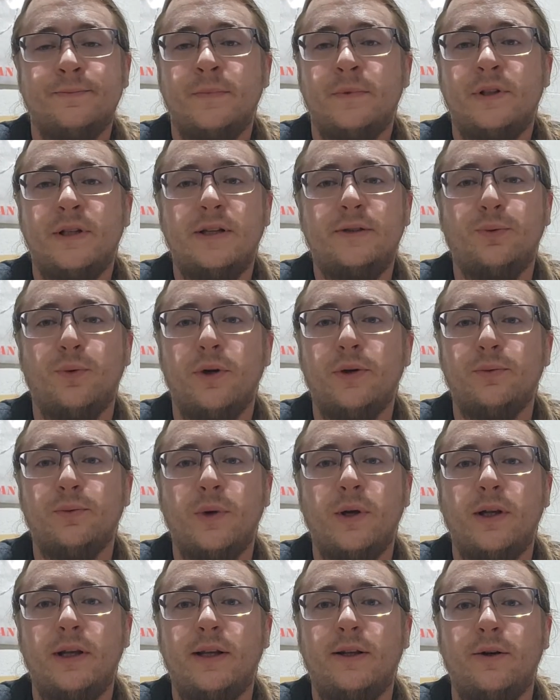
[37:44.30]
This one
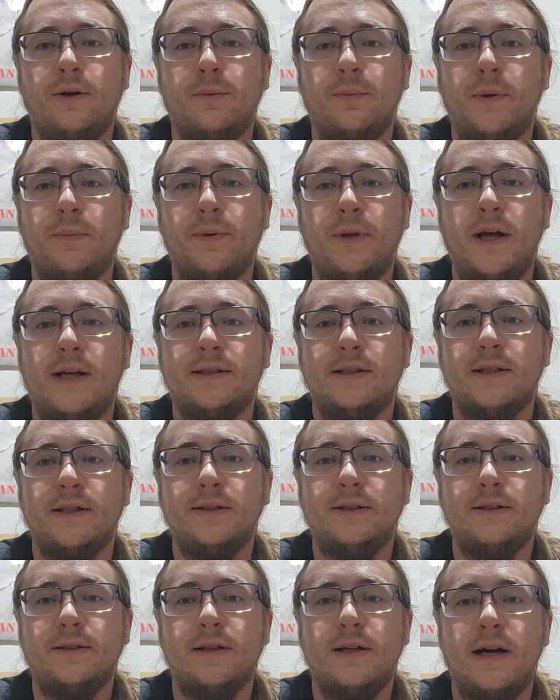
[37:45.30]
really took me
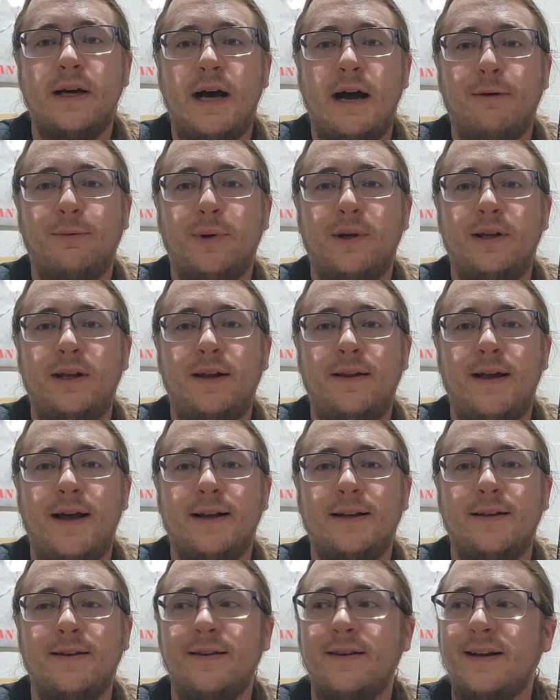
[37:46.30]
places. I really
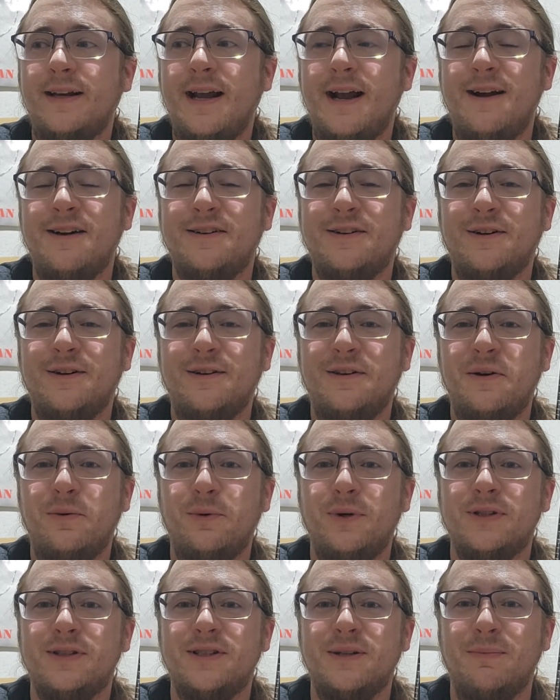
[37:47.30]
liked the character that
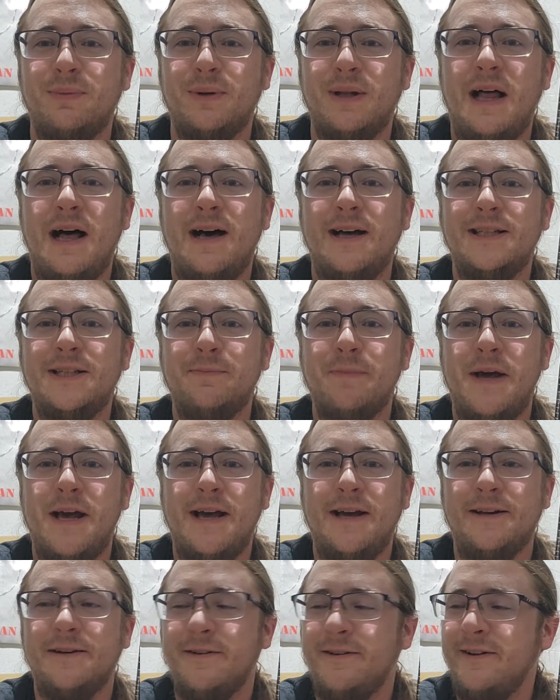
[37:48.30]
was the blind
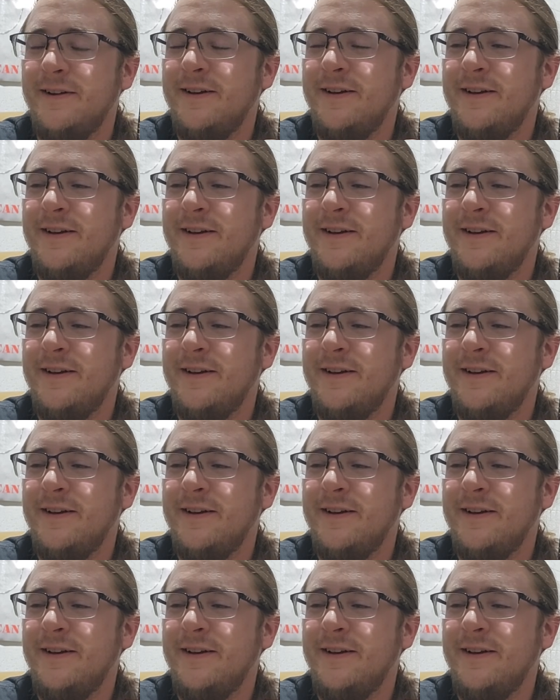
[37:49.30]
man.